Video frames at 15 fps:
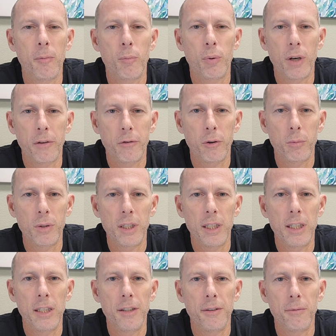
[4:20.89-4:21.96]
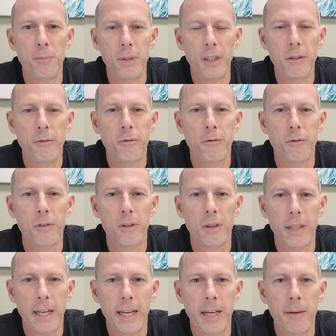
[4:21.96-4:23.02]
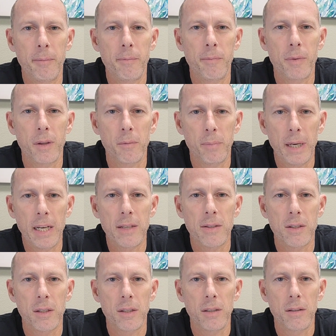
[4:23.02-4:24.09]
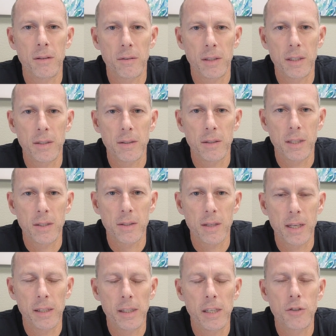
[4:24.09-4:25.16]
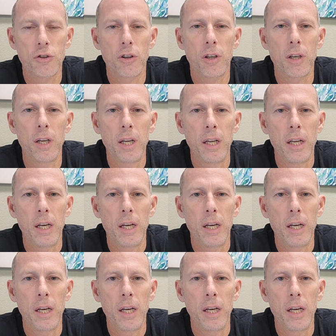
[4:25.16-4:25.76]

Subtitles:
Preferably beef, lamb, bison, things of that nature.